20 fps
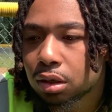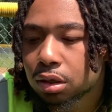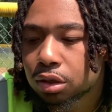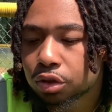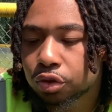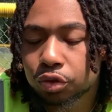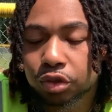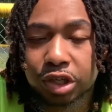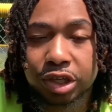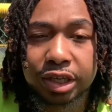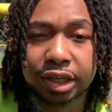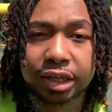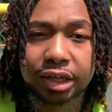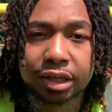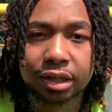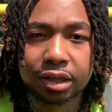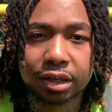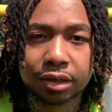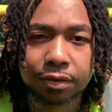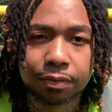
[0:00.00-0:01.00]
You didn't get it
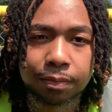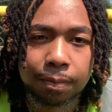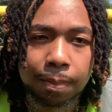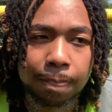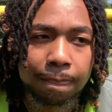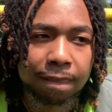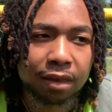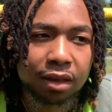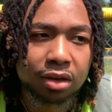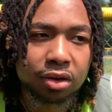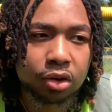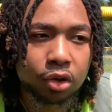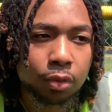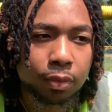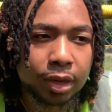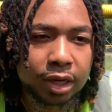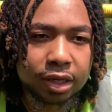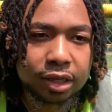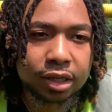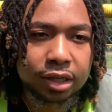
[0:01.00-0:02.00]
done.
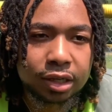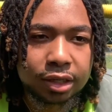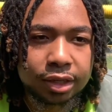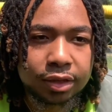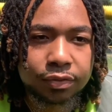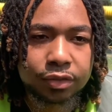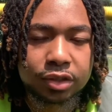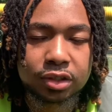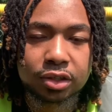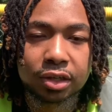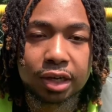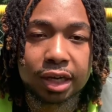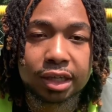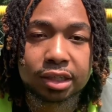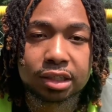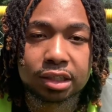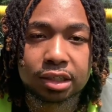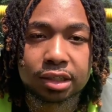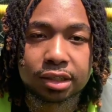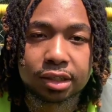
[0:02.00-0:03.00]
Nobody could leave until like
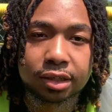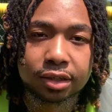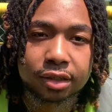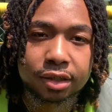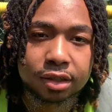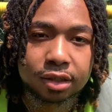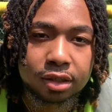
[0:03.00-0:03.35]
6:30.